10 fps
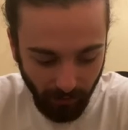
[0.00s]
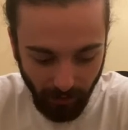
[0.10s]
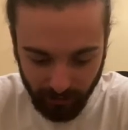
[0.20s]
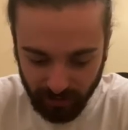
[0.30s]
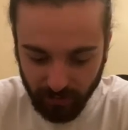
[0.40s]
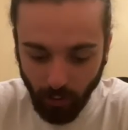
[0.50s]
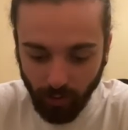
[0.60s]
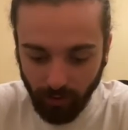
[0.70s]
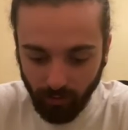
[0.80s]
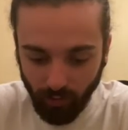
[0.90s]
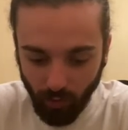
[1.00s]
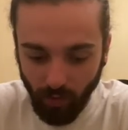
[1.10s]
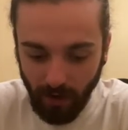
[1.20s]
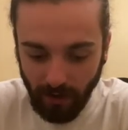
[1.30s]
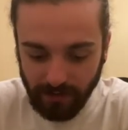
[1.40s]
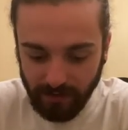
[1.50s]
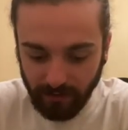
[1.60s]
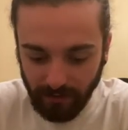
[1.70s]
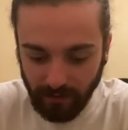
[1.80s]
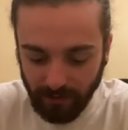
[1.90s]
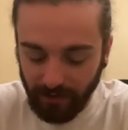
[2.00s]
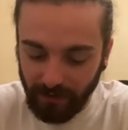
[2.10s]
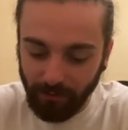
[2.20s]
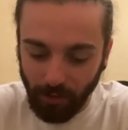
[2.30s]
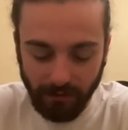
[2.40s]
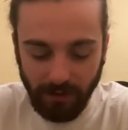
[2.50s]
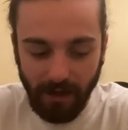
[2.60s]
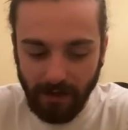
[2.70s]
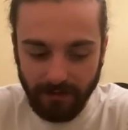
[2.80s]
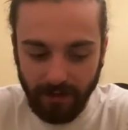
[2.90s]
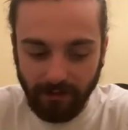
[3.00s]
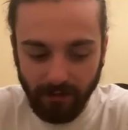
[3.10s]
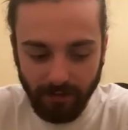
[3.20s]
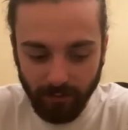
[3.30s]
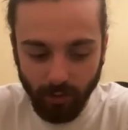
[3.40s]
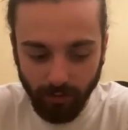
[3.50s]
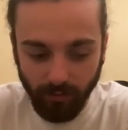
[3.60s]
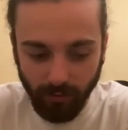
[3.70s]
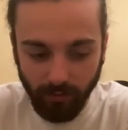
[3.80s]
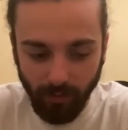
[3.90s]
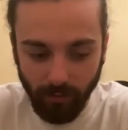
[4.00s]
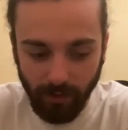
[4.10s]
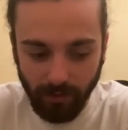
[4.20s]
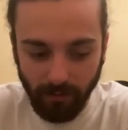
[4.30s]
spoken rule. It is like it is kind of a spoken rule of filmmaking,